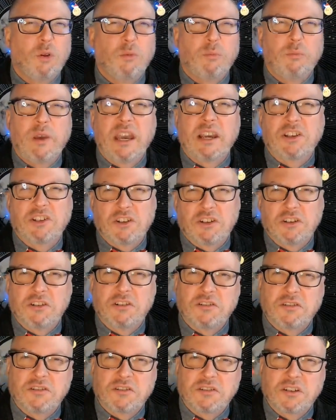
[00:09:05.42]

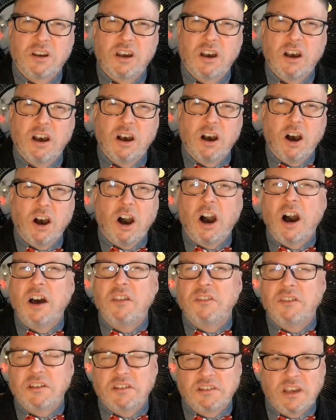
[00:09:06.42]
pictures on
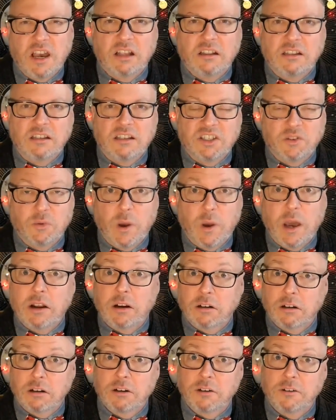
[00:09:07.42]
this ugly
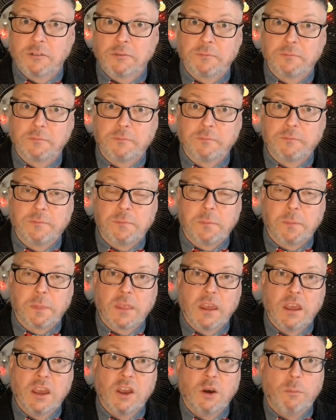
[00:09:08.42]
sweater.
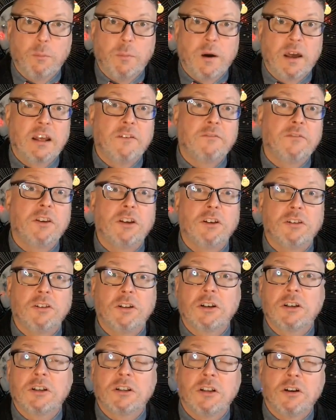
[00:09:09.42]
But if you
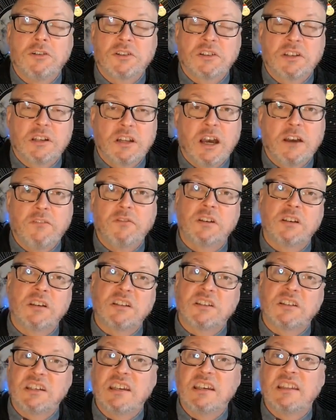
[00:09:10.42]
look close enough, you could
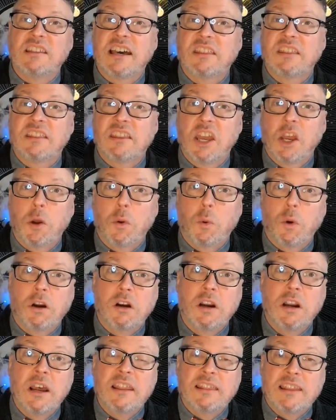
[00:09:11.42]
see that there
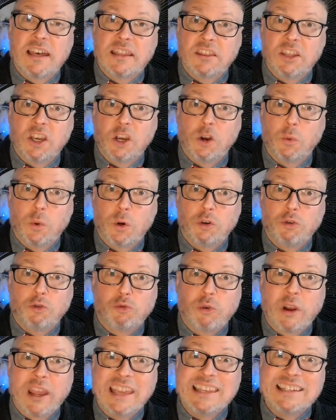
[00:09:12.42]
were
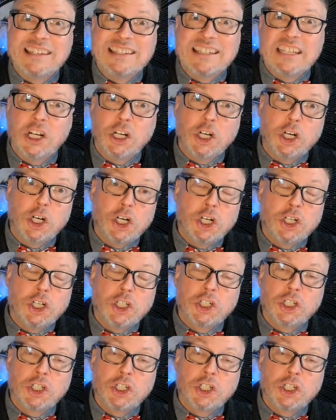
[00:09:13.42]
reindeer,